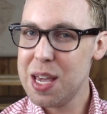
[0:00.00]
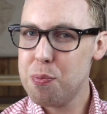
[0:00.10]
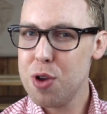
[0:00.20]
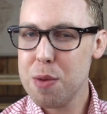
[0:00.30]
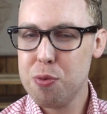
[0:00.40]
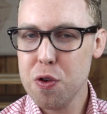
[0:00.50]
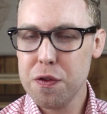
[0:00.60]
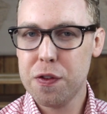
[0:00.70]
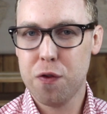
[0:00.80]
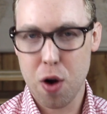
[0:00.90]
get
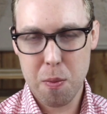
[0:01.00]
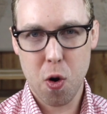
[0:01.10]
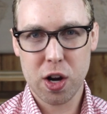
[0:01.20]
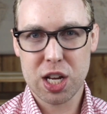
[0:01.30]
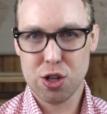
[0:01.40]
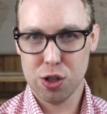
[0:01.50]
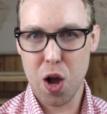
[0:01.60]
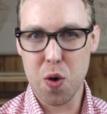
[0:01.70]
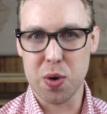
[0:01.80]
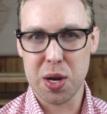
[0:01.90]
pre-approved for a mortgage
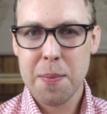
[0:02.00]
loan.